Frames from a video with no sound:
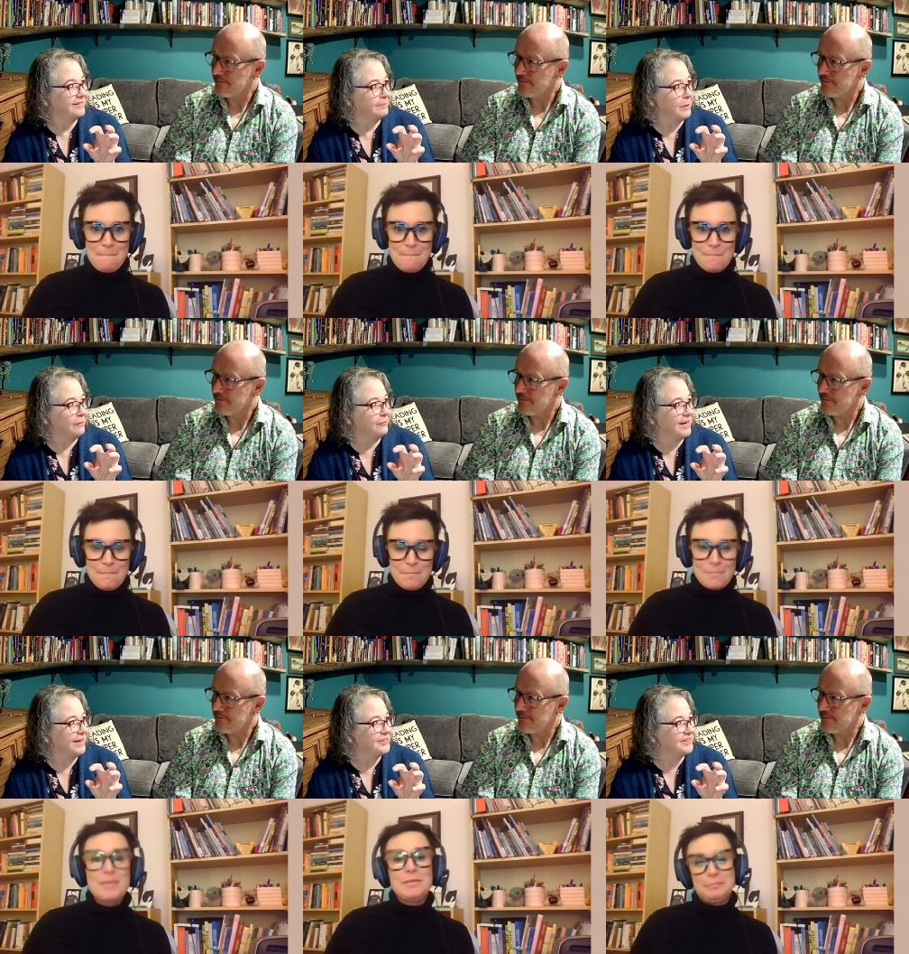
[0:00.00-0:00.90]

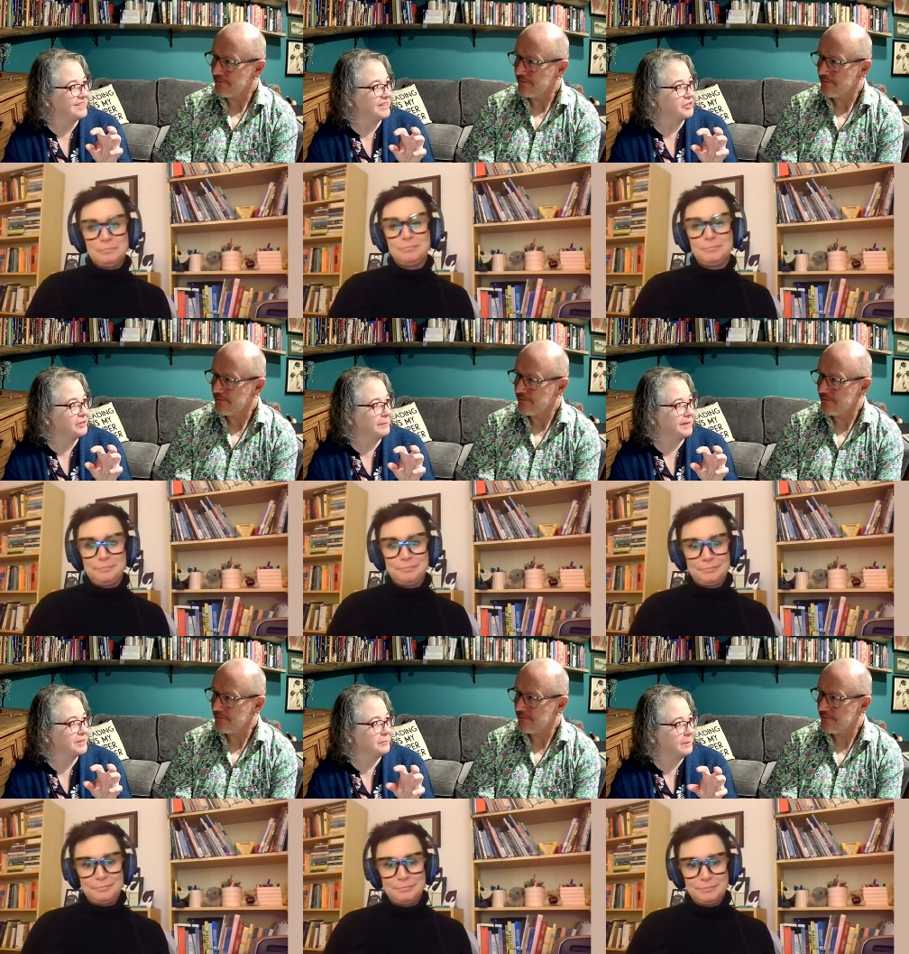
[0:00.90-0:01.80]
Speaker 1: modifications that she'd made.
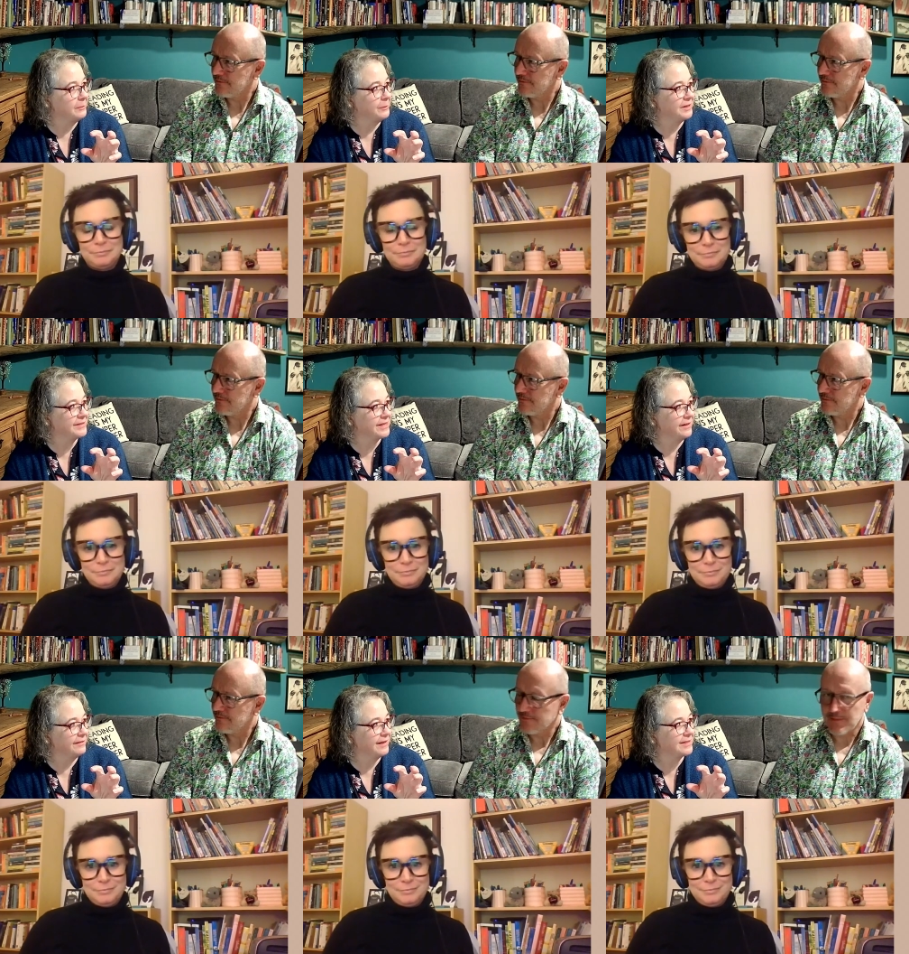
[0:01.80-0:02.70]
Do you remember what you said
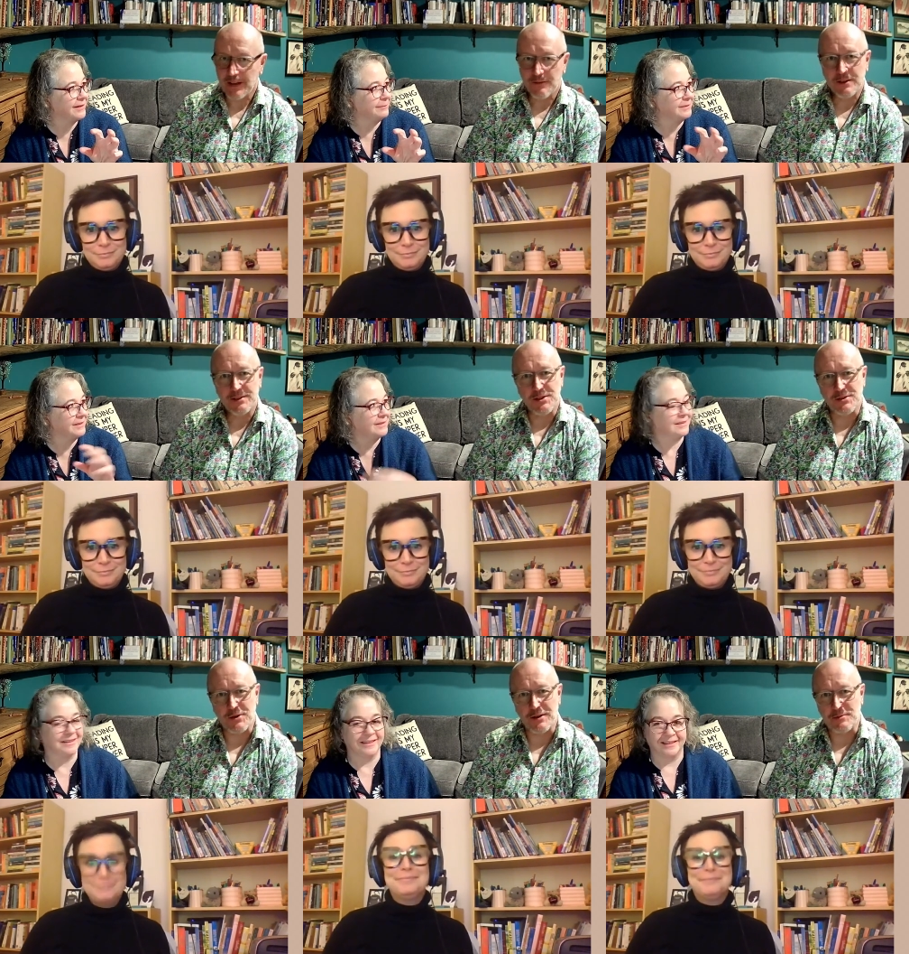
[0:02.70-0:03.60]
at that time? It
Speaker 2: just
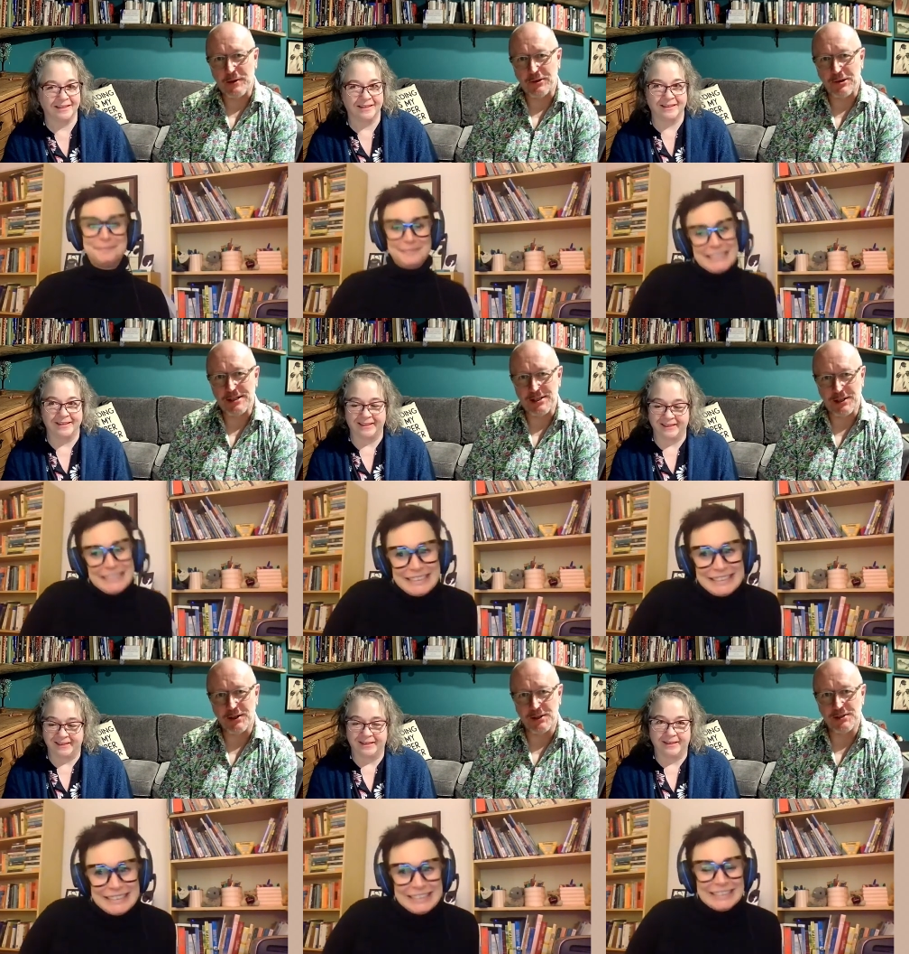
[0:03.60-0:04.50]
drives me crazy
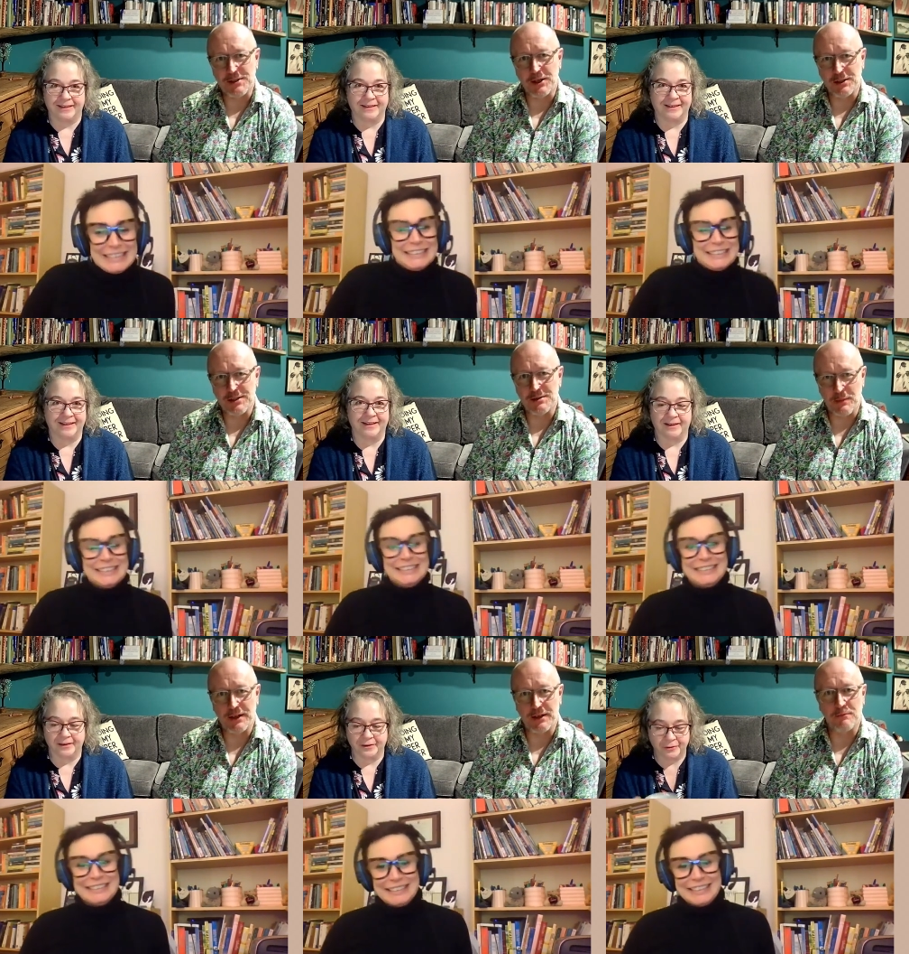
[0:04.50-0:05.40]
that you see all these
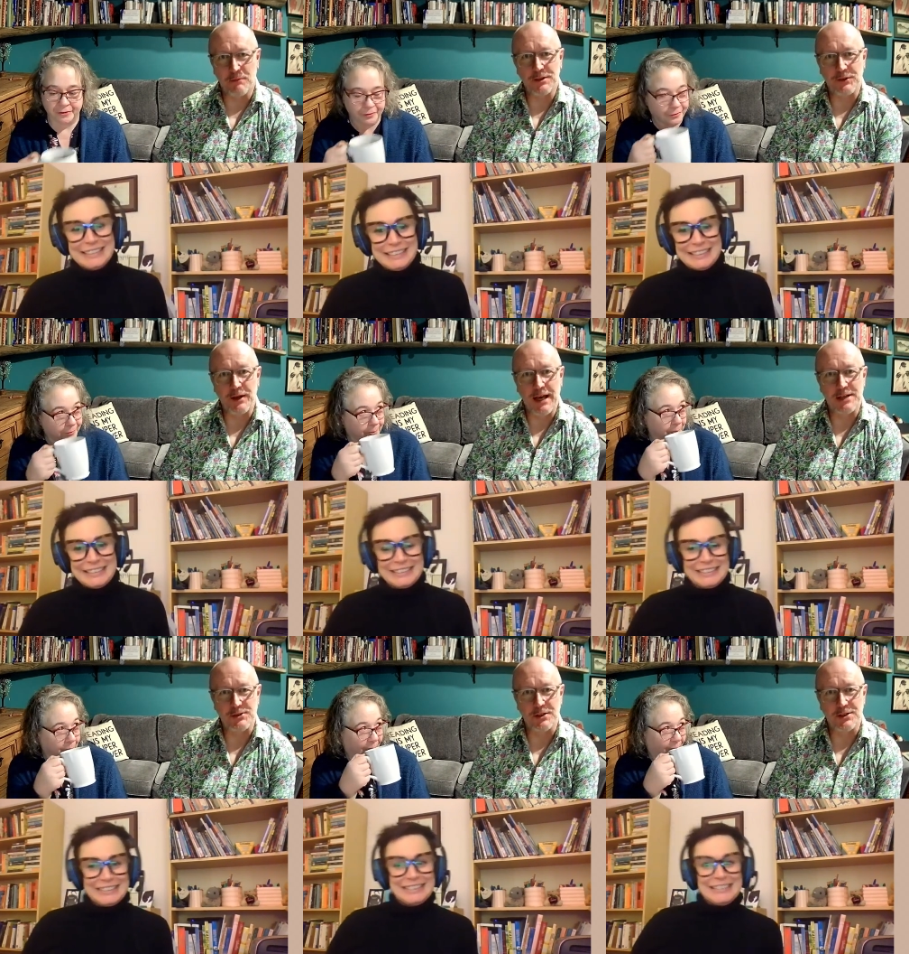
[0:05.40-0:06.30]
big
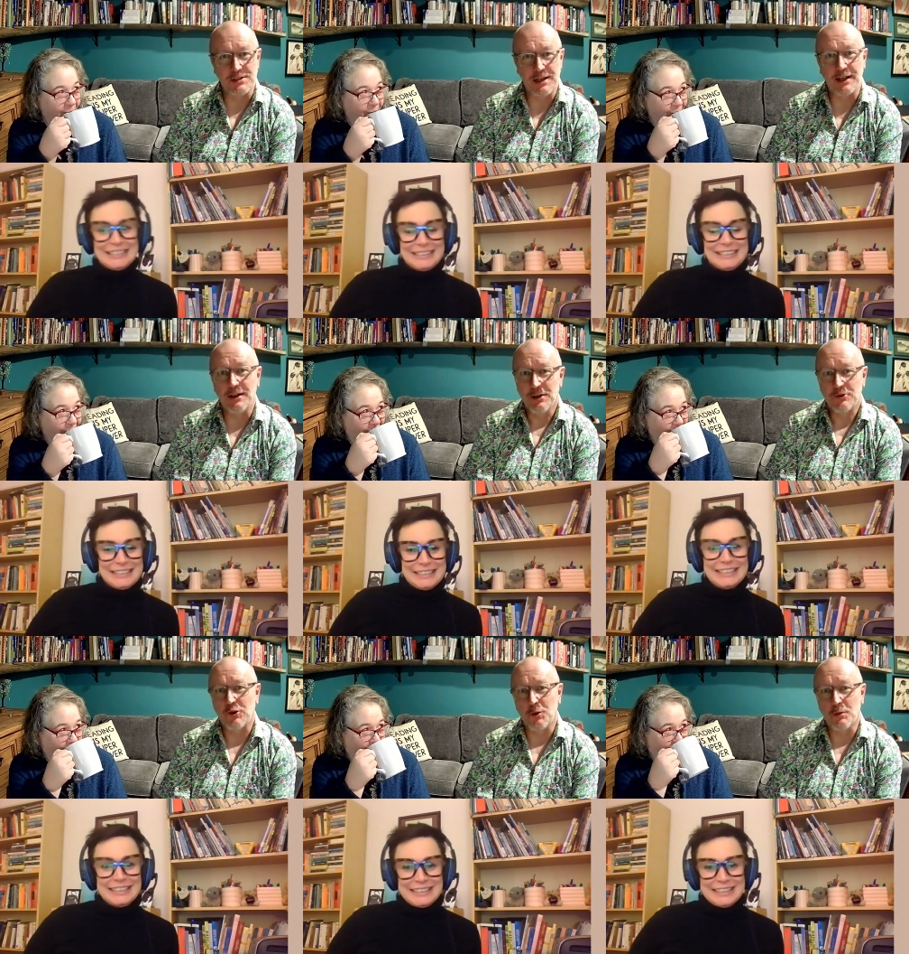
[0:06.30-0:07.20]
multinationals saying
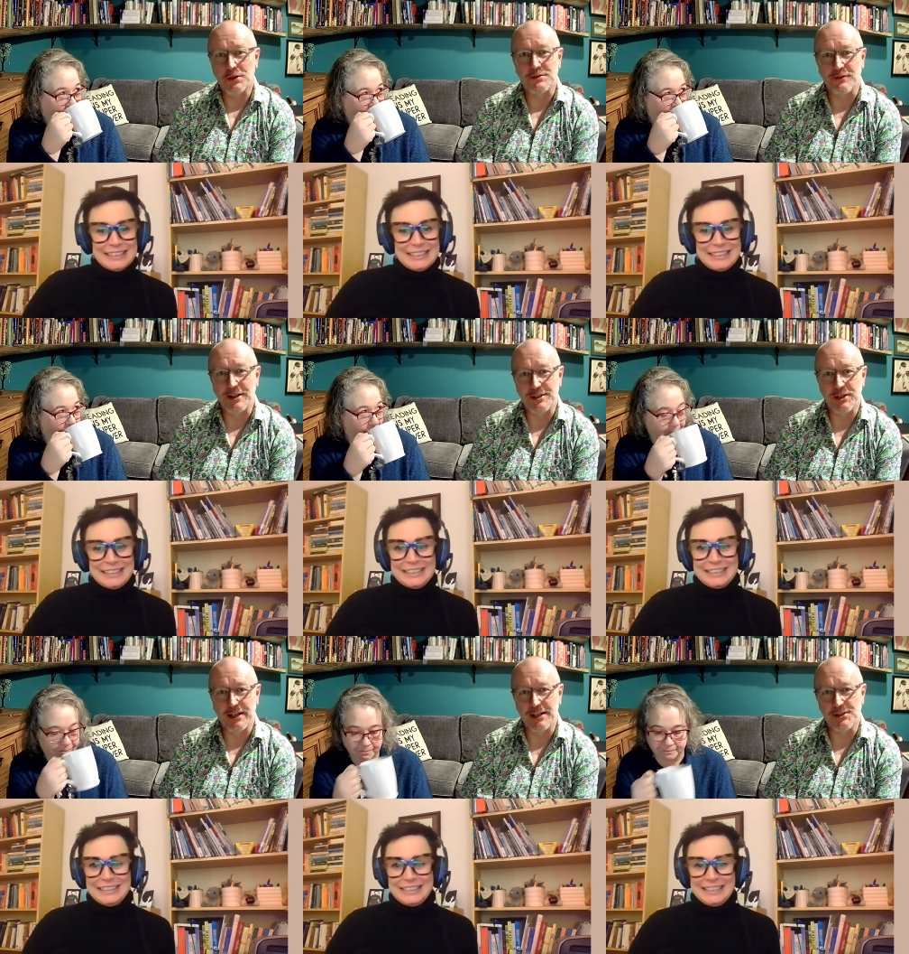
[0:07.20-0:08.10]
Chromebooks for
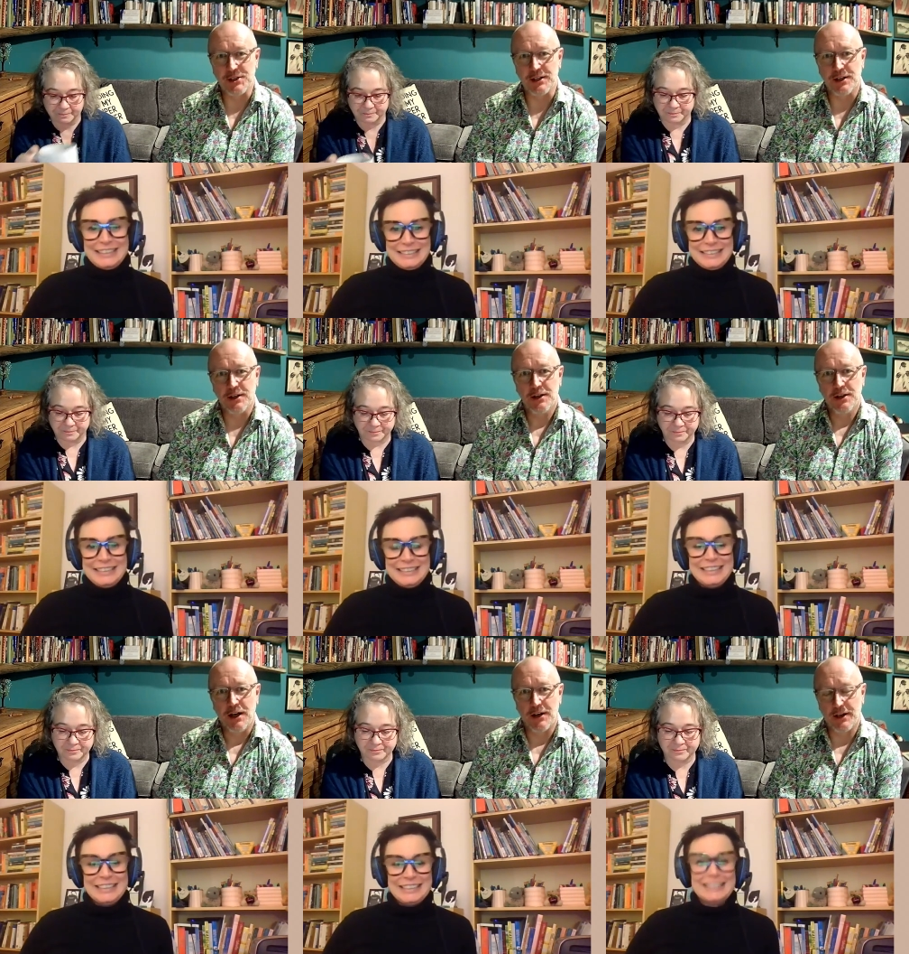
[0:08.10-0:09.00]
education. And